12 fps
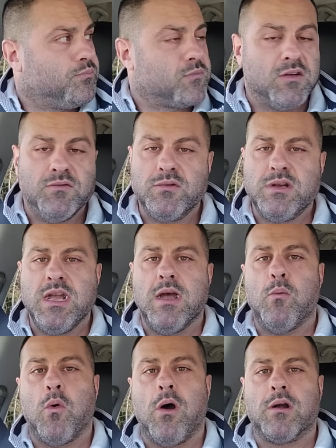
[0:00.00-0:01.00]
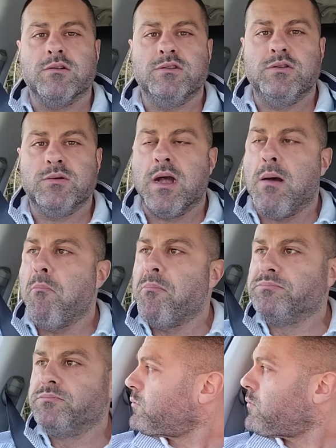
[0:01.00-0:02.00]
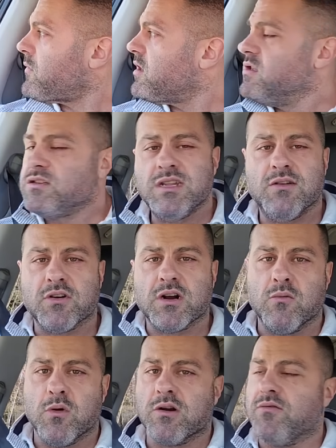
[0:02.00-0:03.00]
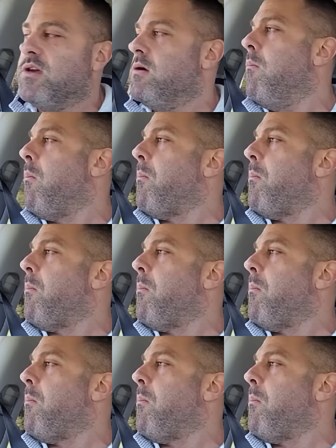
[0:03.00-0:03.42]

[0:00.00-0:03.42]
If you can't walk and chew gum, is never gonna work for you.